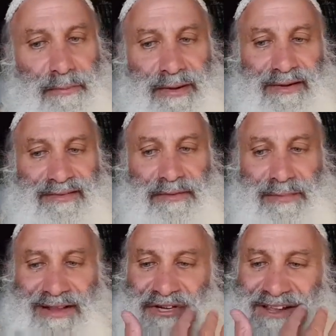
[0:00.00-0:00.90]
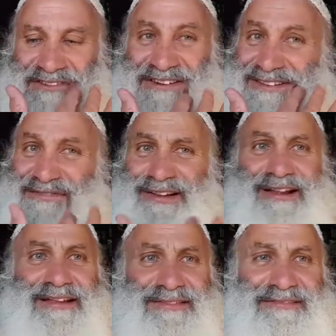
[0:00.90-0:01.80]
Because the imagination
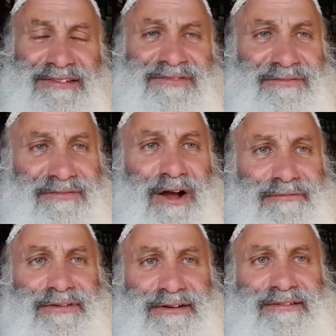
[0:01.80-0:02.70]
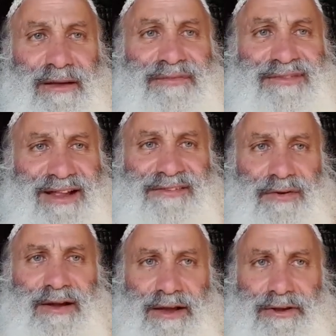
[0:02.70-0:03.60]
is oftentimes not
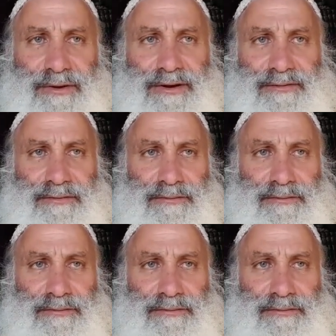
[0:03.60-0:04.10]
so accurate.